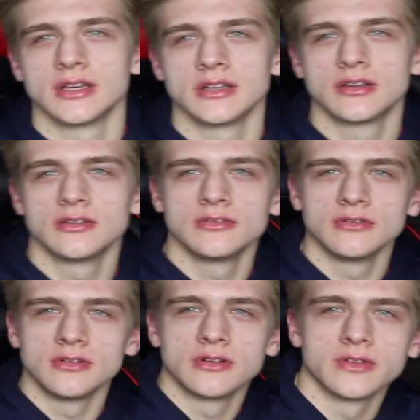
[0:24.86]

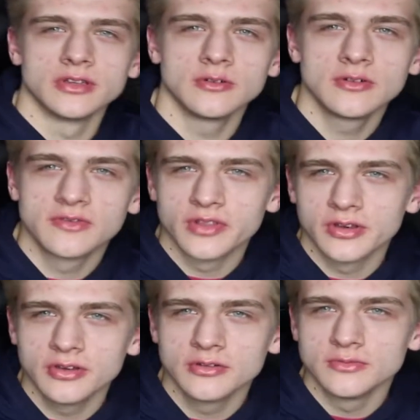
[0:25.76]
into the U of the
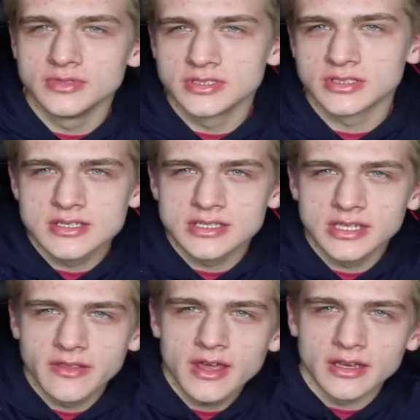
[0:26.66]
Tubes, see
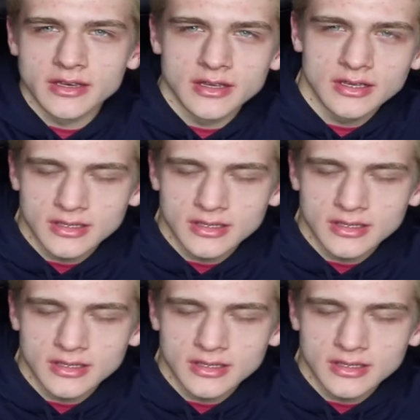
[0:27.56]
you then.